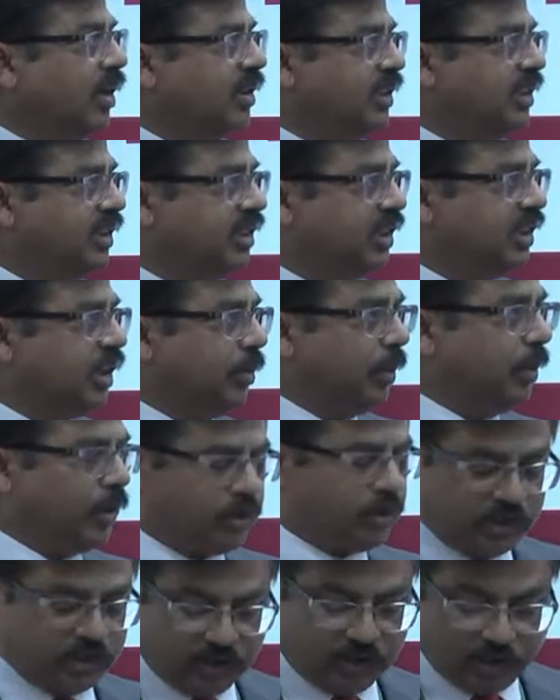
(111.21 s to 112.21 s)
This is
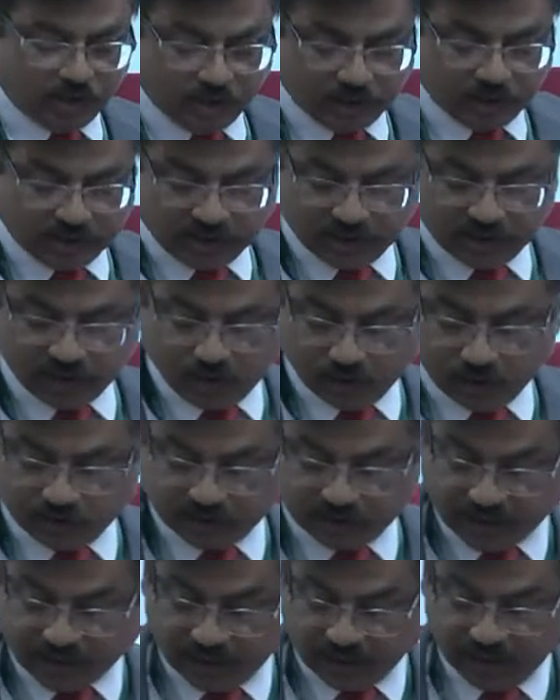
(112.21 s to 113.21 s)
about the geology.
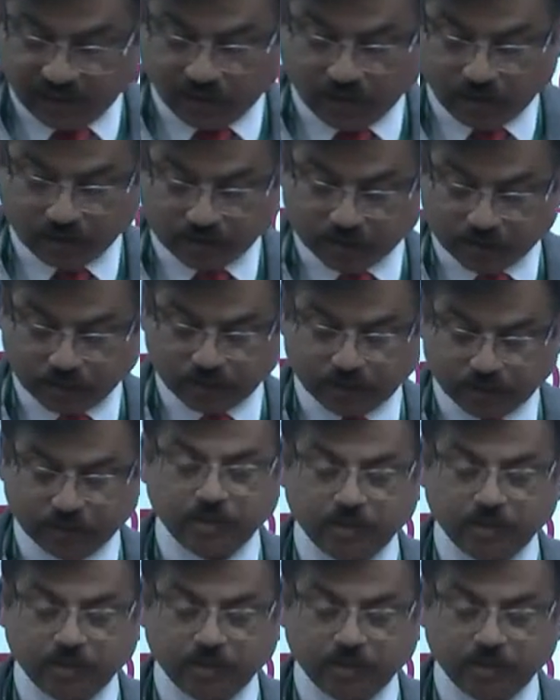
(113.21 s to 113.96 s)
Geologically also,